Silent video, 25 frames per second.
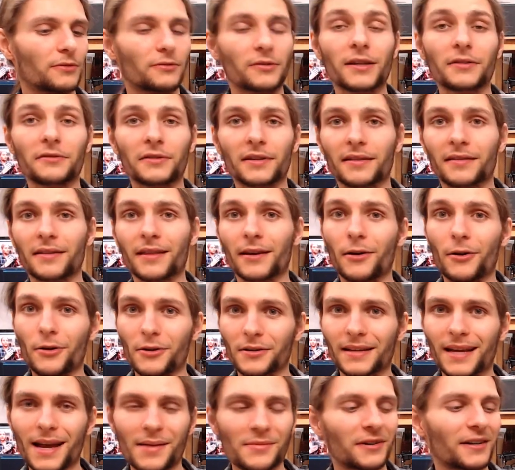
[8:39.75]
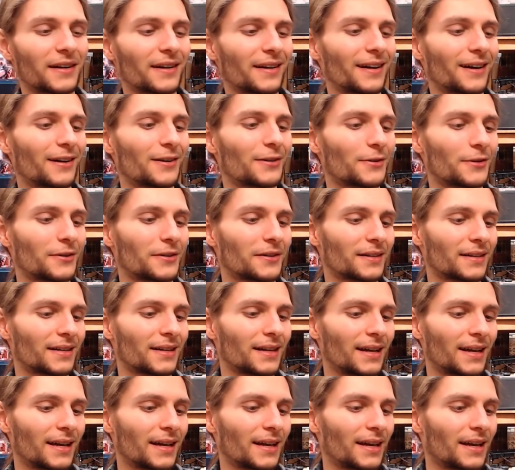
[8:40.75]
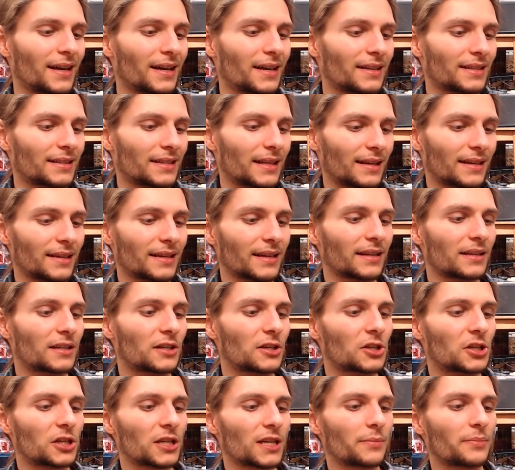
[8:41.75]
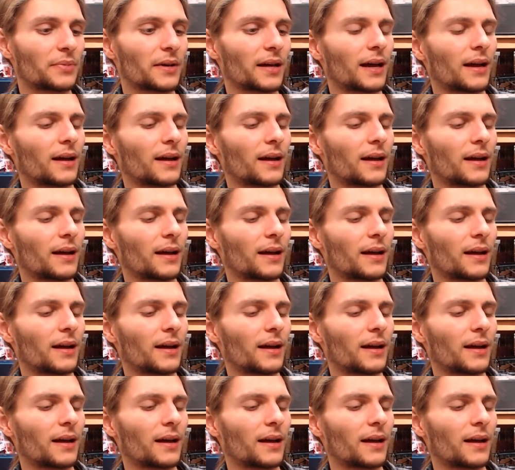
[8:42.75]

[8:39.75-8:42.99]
giving the old camera or selling it cheap.